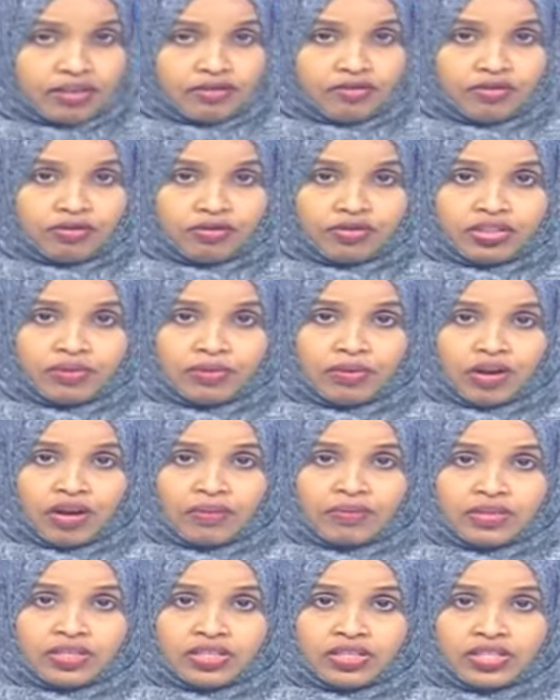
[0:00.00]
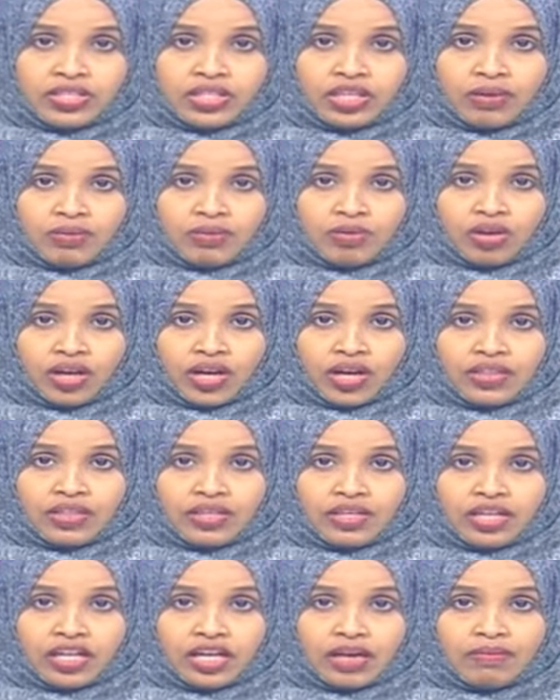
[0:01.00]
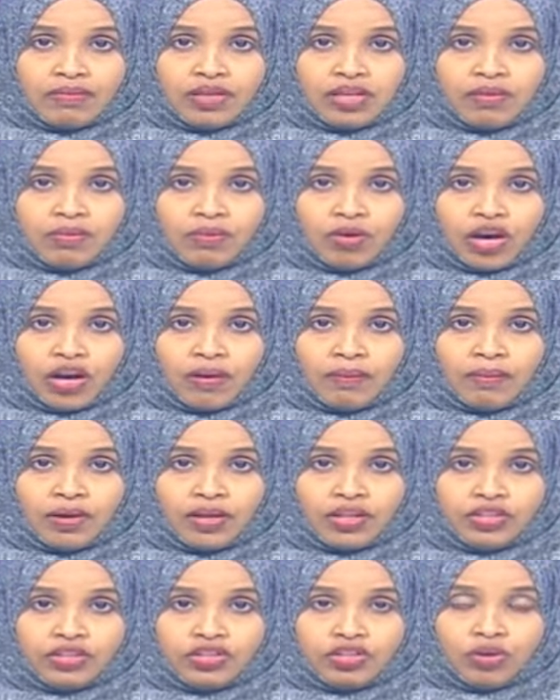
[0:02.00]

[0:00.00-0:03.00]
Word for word: And for the Prime Minister Abdul Qadir Kamil Mohammed,